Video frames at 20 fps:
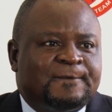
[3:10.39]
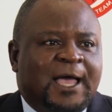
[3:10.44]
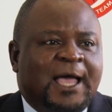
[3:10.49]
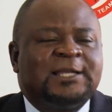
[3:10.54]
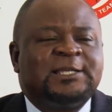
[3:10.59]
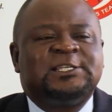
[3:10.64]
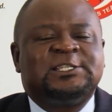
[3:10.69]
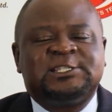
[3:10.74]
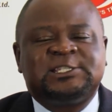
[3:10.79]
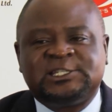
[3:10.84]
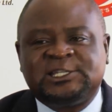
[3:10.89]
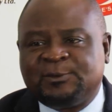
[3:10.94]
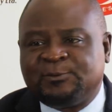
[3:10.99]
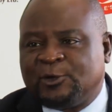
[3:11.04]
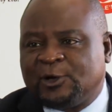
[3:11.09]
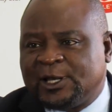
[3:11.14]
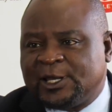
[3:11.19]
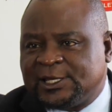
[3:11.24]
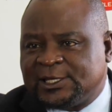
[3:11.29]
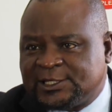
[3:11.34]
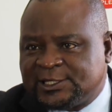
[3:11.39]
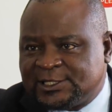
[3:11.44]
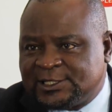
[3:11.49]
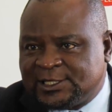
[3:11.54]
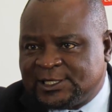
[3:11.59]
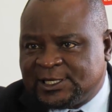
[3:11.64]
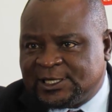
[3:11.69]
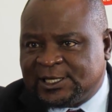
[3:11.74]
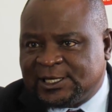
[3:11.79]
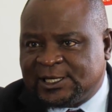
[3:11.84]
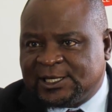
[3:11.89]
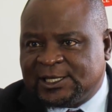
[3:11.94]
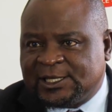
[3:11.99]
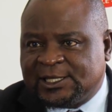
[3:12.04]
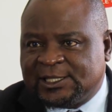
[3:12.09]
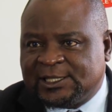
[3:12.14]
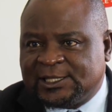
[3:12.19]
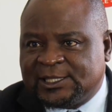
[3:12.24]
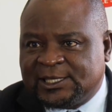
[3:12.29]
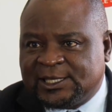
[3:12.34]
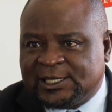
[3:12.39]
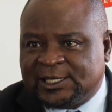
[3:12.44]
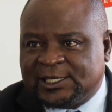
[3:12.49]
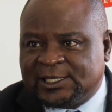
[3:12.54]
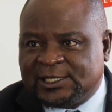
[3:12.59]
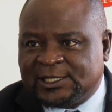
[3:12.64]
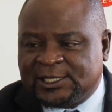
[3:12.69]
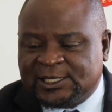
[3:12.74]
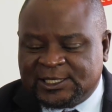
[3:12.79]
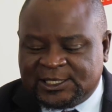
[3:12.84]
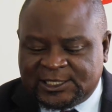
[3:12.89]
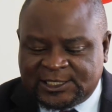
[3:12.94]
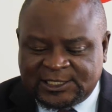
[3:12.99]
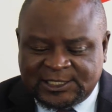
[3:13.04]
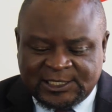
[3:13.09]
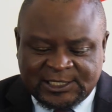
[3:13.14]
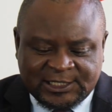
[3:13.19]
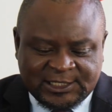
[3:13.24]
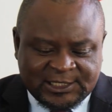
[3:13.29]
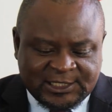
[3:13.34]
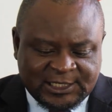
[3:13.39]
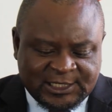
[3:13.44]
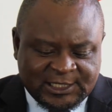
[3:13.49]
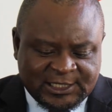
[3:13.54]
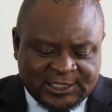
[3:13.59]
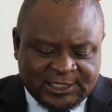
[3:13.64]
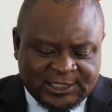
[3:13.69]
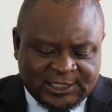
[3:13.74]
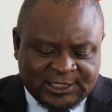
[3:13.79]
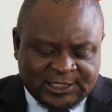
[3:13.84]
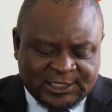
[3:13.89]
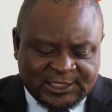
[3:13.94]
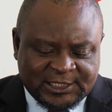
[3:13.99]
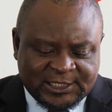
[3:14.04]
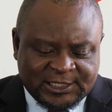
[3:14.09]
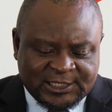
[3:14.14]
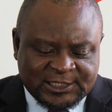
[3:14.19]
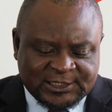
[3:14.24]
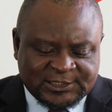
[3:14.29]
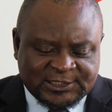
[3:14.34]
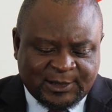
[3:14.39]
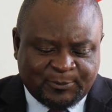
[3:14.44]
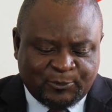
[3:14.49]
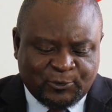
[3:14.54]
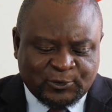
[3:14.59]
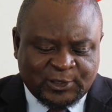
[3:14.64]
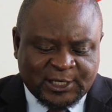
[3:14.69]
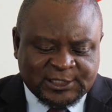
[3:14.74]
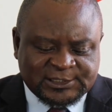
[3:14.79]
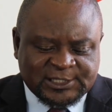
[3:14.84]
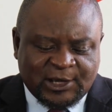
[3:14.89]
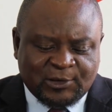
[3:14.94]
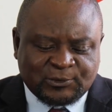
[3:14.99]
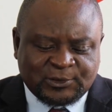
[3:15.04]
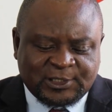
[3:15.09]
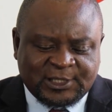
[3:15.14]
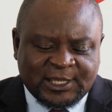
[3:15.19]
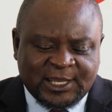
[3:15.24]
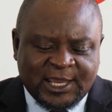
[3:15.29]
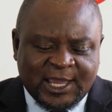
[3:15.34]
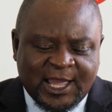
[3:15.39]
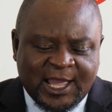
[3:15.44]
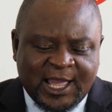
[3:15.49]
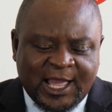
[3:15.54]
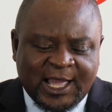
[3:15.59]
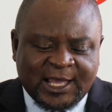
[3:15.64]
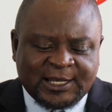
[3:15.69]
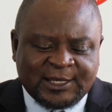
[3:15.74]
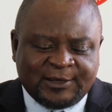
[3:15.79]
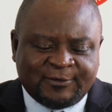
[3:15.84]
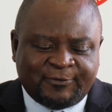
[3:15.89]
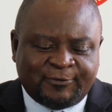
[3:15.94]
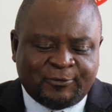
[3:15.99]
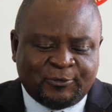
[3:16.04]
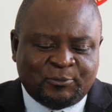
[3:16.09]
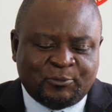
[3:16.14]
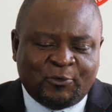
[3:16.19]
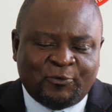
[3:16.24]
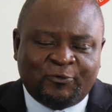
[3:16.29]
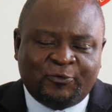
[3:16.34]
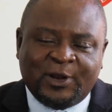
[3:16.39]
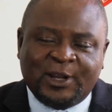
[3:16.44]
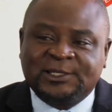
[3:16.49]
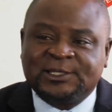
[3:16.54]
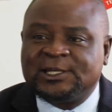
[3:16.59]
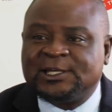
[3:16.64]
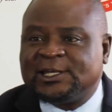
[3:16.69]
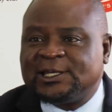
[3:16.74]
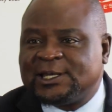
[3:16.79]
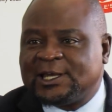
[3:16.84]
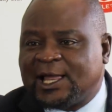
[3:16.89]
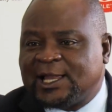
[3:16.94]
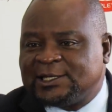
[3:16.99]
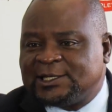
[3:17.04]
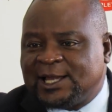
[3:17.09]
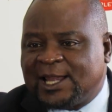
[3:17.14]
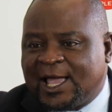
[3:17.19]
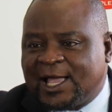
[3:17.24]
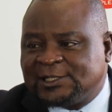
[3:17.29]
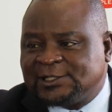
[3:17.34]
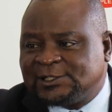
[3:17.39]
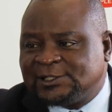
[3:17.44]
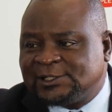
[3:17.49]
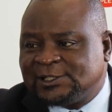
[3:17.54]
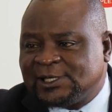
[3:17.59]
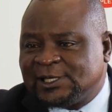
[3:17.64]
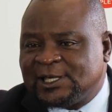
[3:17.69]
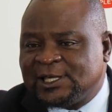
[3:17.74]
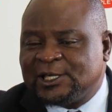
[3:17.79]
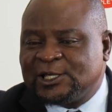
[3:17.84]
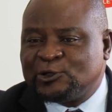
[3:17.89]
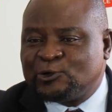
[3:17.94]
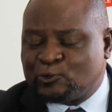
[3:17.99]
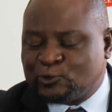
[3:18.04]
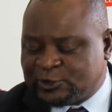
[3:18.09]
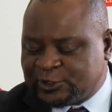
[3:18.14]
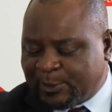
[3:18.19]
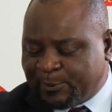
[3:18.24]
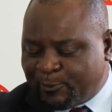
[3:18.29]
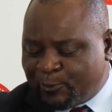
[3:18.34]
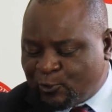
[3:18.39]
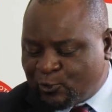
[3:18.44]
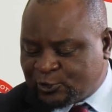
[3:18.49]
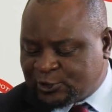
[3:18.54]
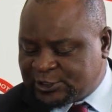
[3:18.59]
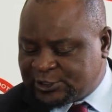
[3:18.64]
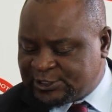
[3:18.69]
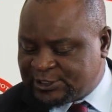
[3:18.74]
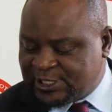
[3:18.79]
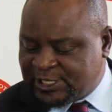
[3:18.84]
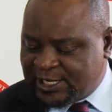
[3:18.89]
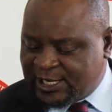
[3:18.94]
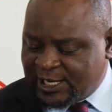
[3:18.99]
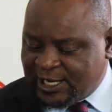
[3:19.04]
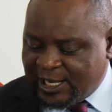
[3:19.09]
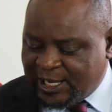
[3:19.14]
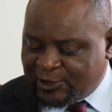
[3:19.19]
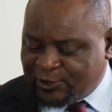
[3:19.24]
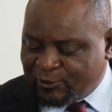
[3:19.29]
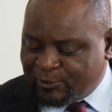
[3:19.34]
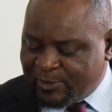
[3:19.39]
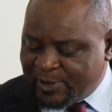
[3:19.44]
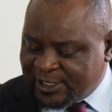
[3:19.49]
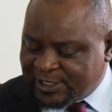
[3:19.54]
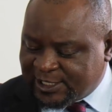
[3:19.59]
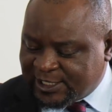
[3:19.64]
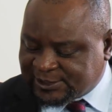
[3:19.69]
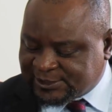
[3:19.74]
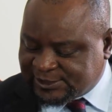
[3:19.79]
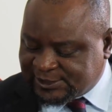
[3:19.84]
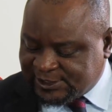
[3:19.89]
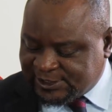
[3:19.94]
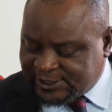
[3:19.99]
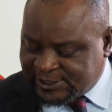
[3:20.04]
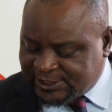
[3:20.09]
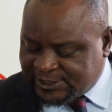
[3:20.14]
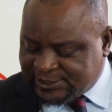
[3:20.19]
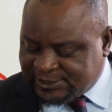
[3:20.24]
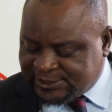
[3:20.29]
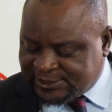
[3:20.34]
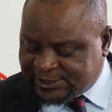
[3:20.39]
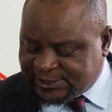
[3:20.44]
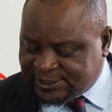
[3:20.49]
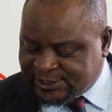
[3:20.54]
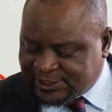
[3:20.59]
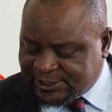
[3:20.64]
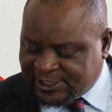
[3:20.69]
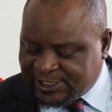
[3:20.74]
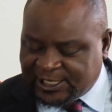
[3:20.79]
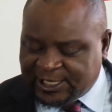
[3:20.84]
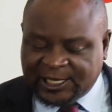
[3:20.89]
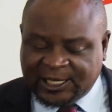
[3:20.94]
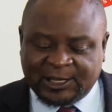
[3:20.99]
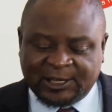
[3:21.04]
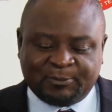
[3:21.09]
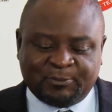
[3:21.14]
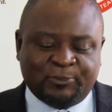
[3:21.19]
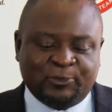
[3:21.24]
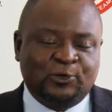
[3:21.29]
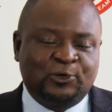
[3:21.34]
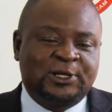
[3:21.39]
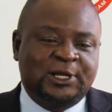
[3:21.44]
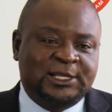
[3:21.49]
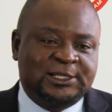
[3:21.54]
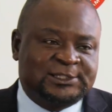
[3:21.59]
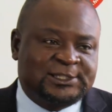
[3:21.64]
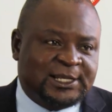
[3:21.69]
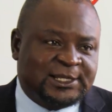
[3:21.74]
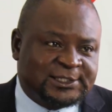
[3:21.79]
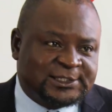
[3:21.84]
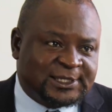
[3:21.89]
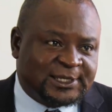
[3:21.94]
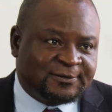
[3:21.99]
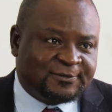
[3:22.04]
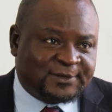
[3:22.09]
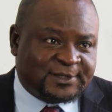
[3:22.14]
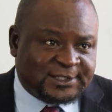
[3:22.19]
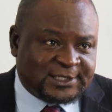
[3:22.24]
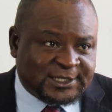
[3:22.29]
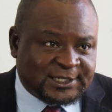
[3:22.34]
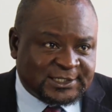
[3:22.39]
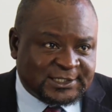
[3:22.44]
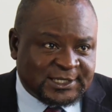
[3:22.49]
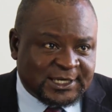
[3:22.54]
and stimulate the, the, the, the, the supporters out there and the football fraternity at large to support uh, Hubertus in its uh, products and services.